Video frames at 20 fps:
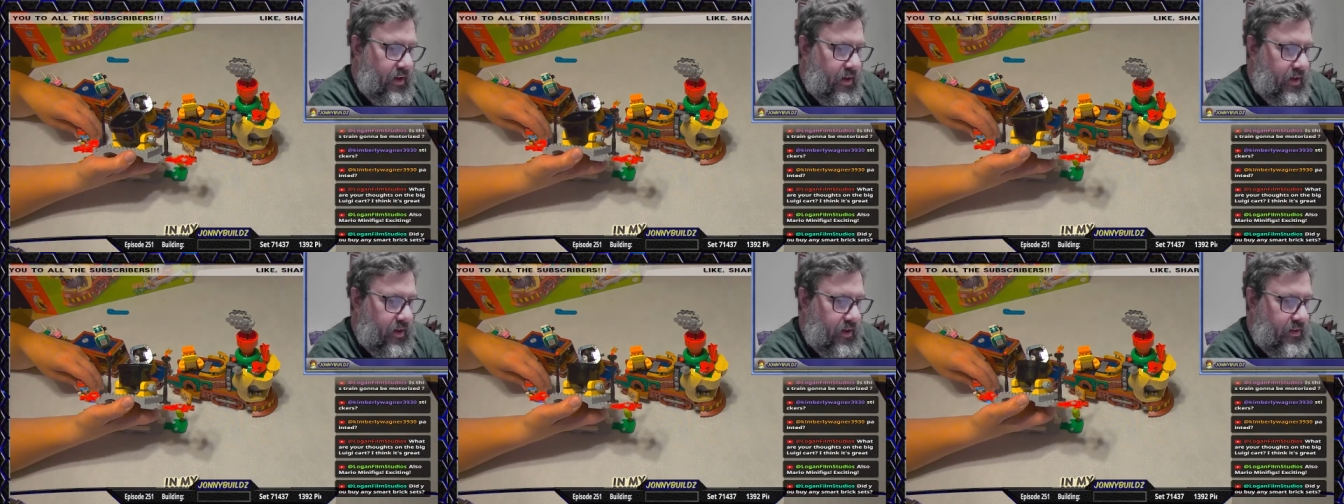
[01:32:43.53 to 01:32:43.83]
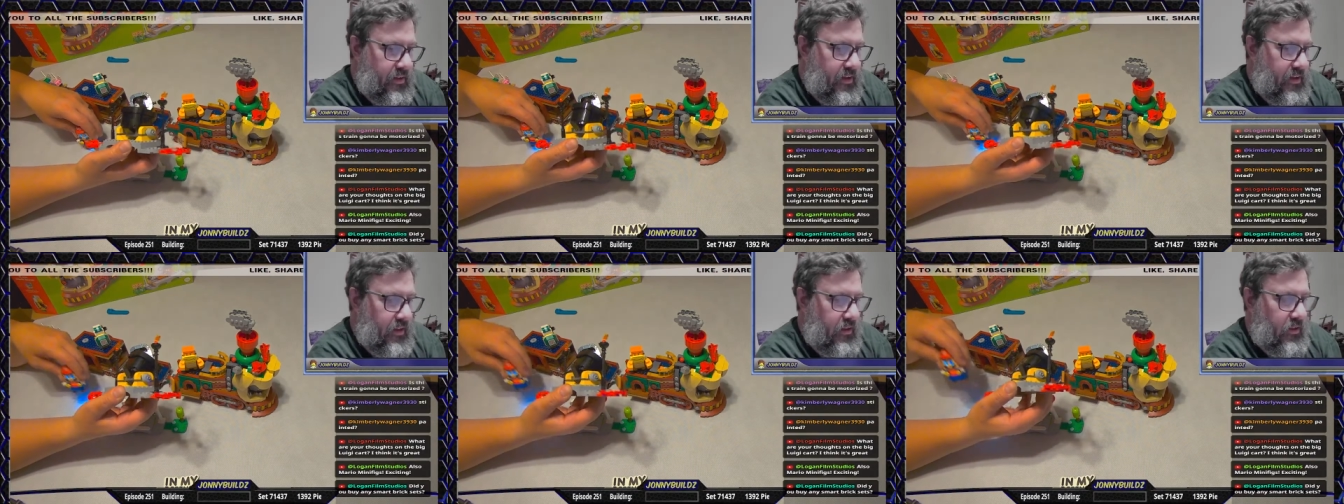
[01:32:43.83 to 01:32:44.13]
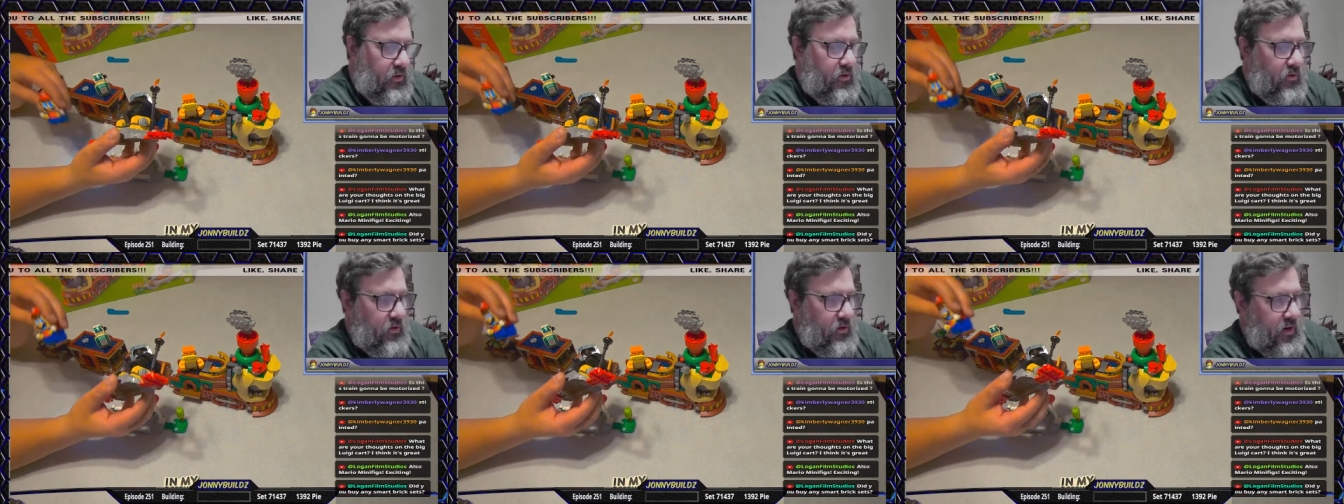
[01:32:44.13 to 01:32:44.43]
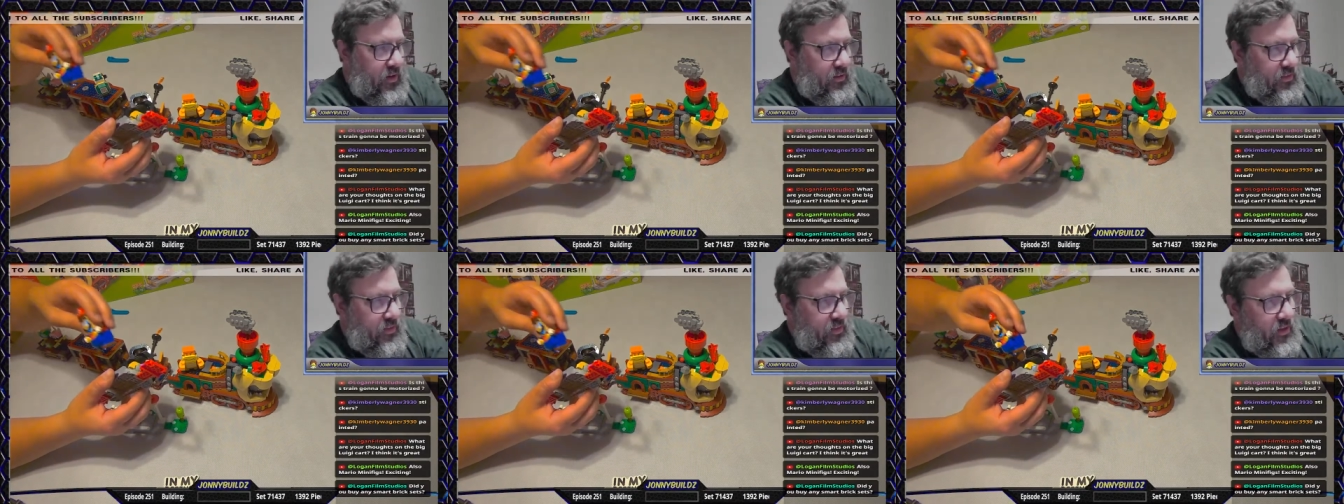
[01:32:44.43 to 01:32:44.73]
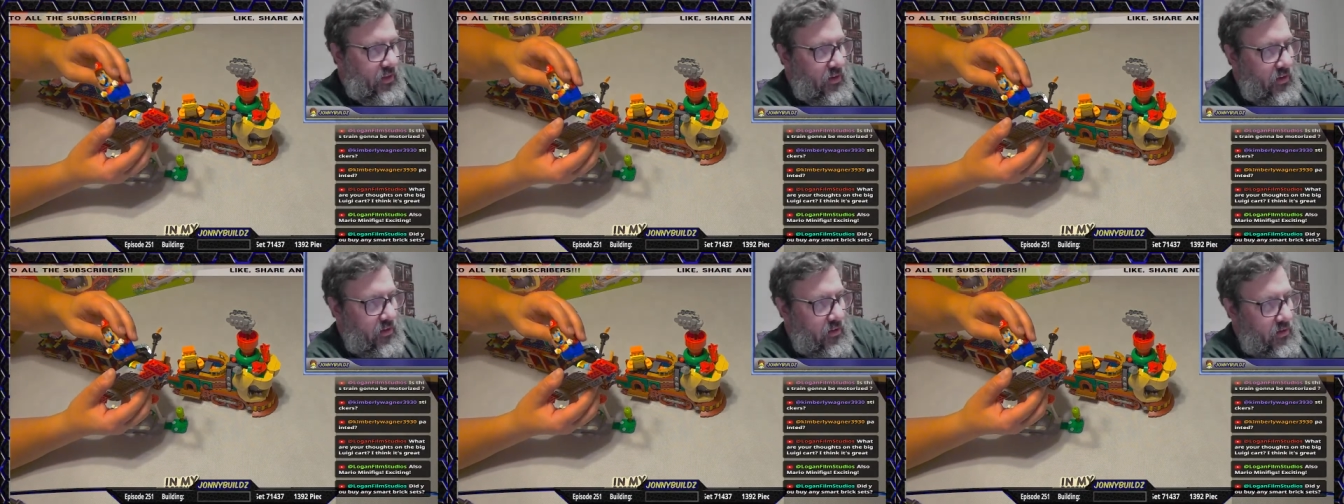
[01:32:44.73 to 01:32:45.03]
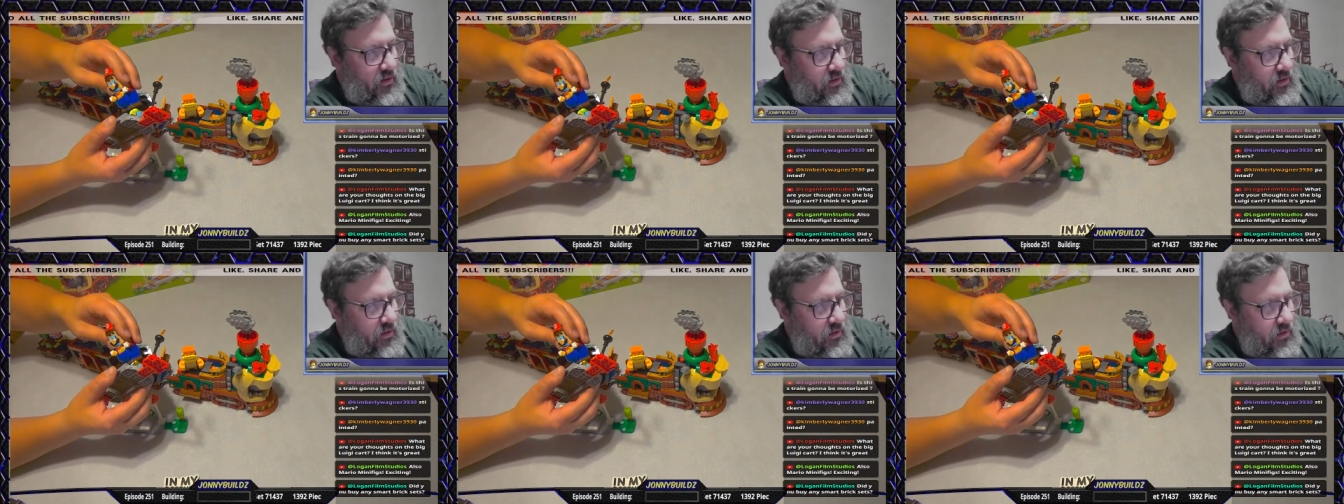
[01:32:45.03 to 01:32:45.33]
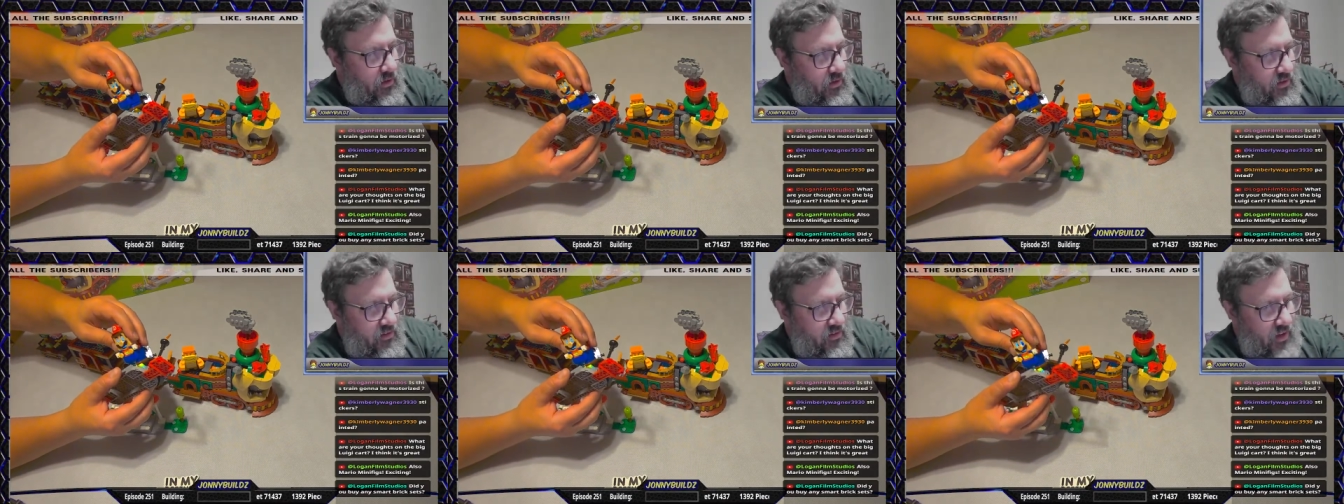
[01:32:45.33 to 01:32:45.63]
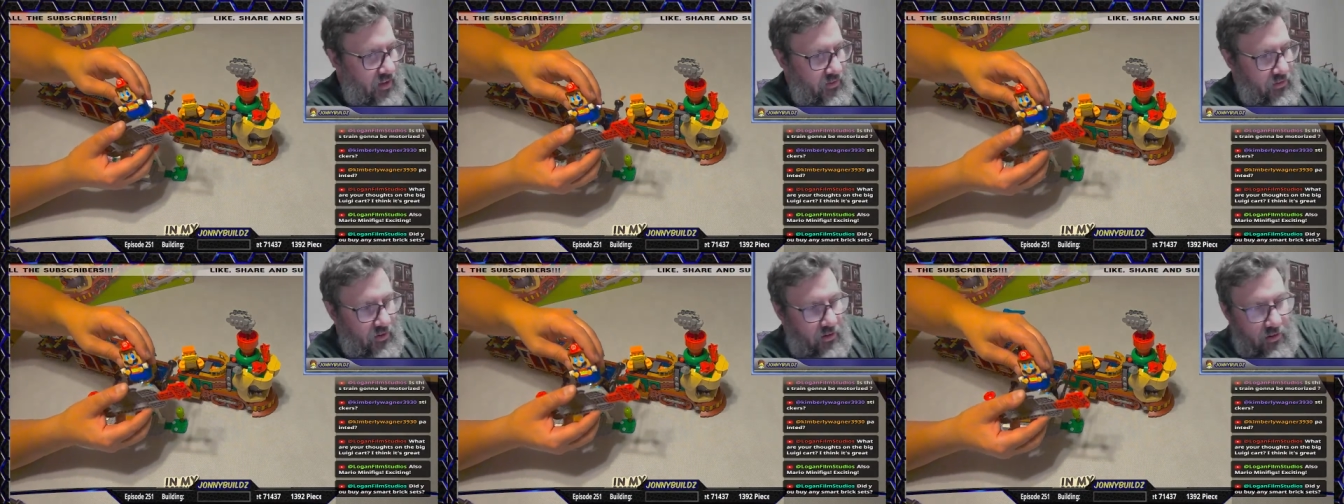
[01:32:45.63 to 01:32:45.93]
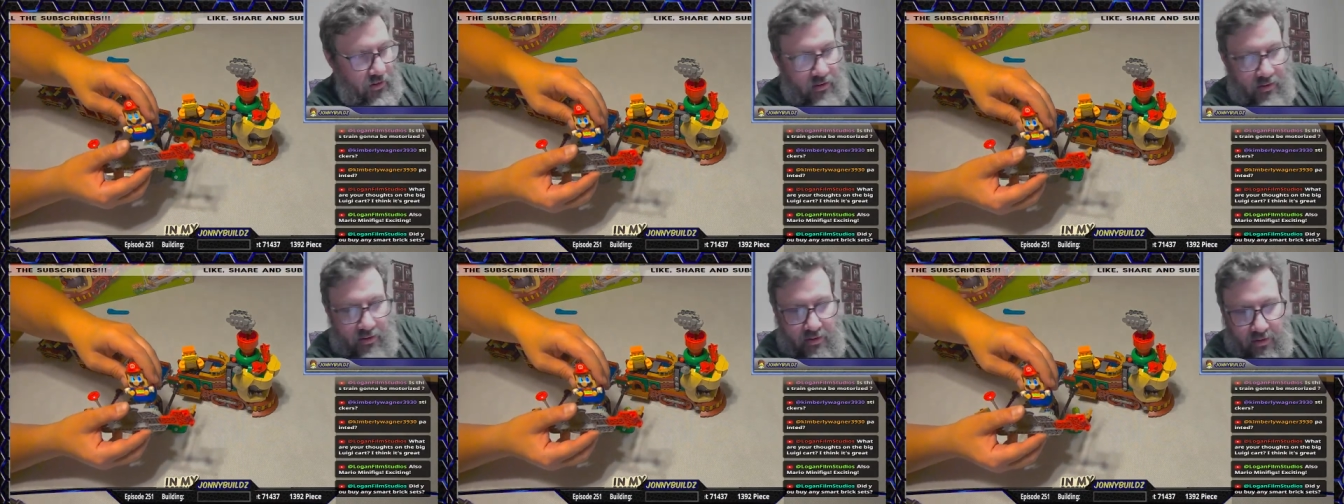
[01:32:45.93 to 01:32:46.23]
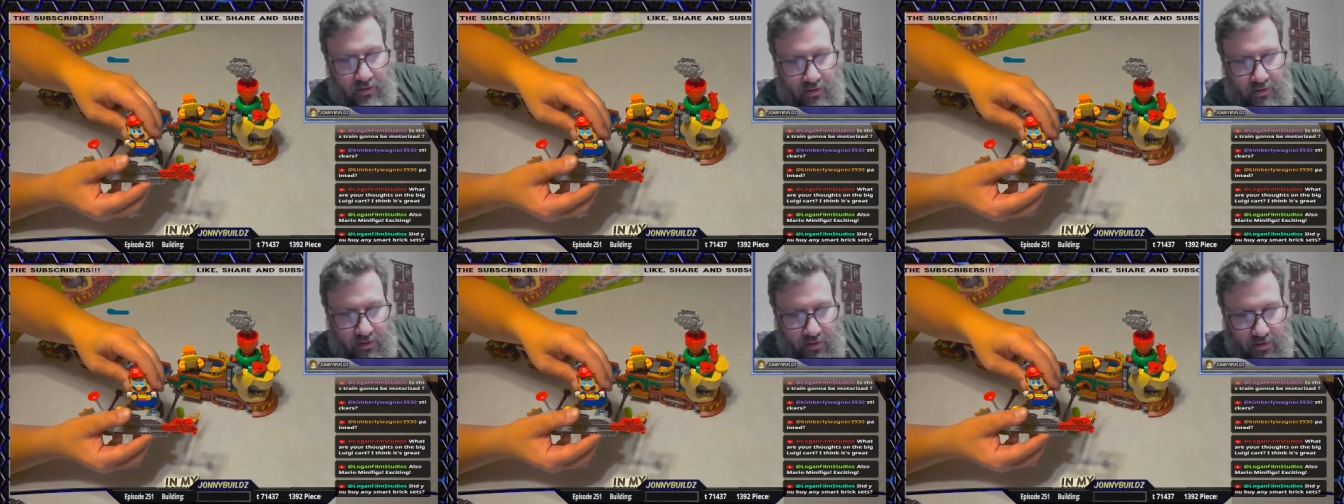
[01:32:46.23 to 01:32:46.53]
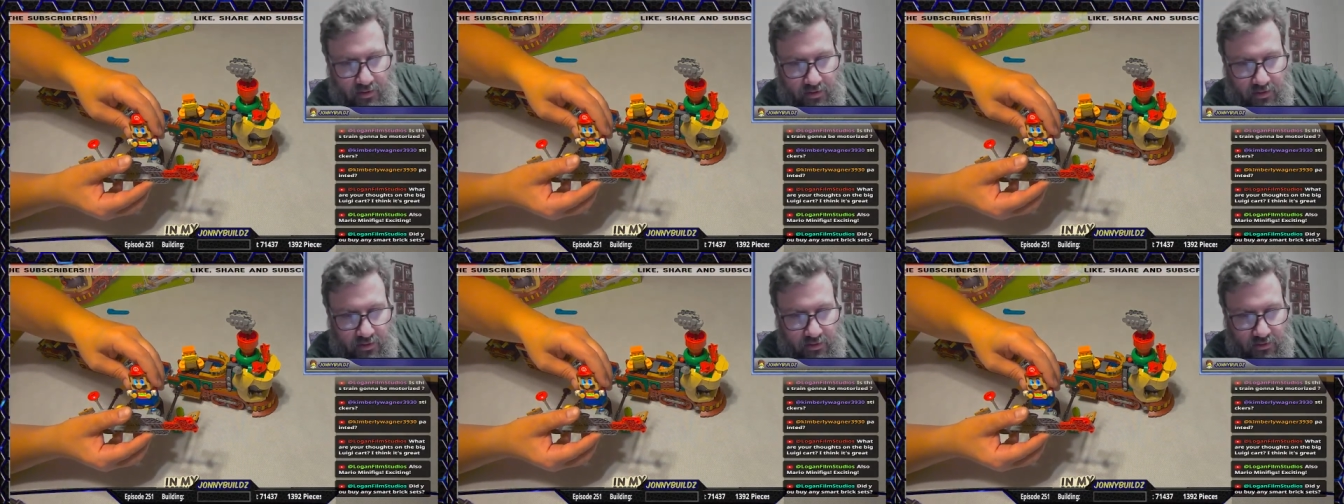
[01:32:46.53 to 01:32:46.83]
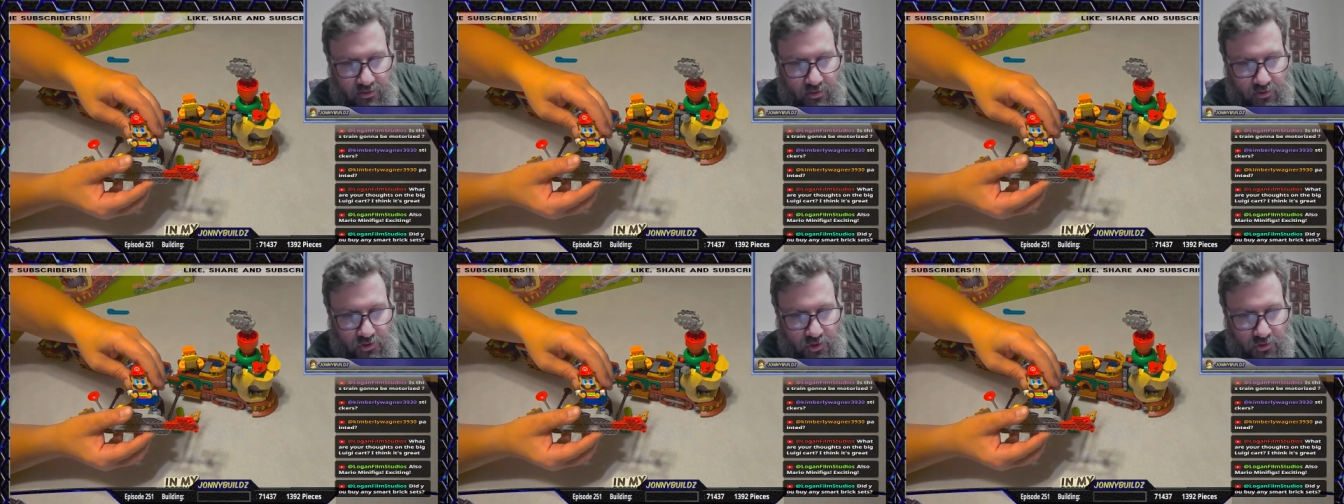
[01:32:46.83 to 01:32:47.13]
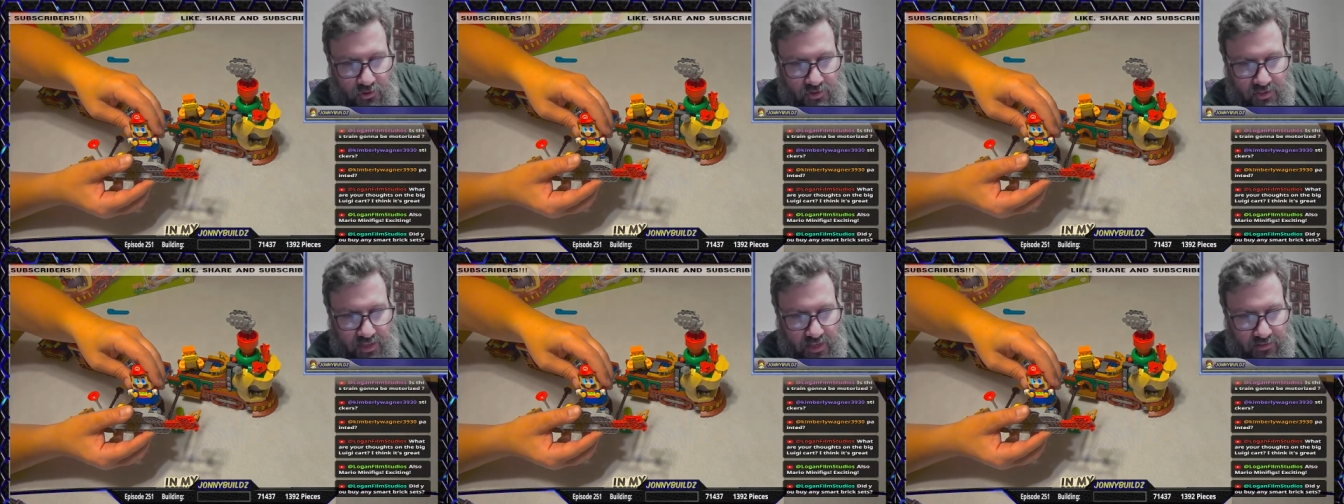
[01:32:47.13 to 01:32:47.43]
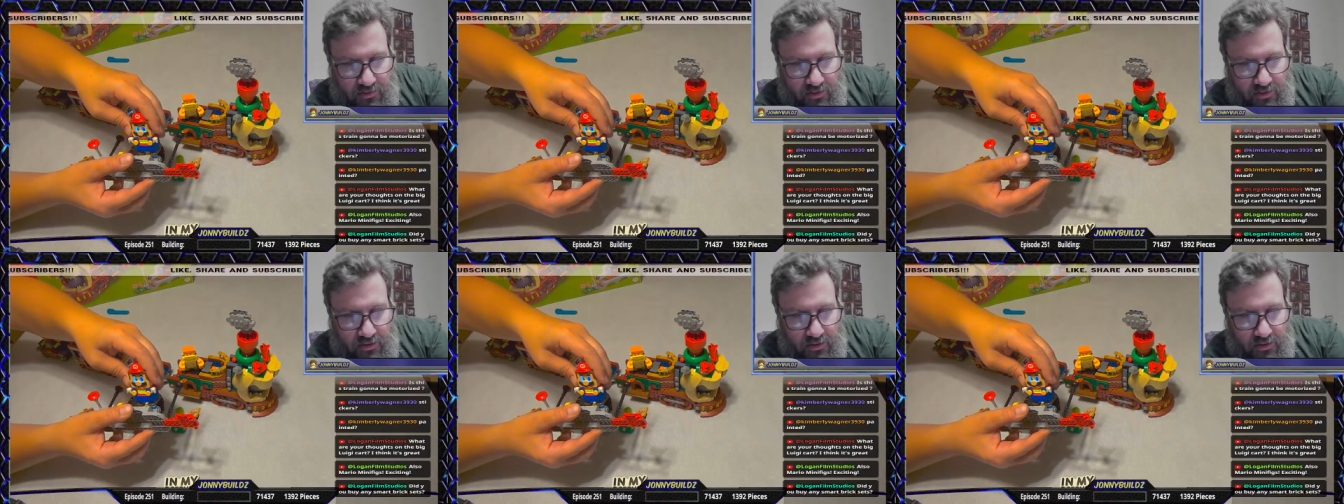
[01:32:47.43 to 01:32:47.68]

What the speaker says: Yellow, I think desert. So it shows desert.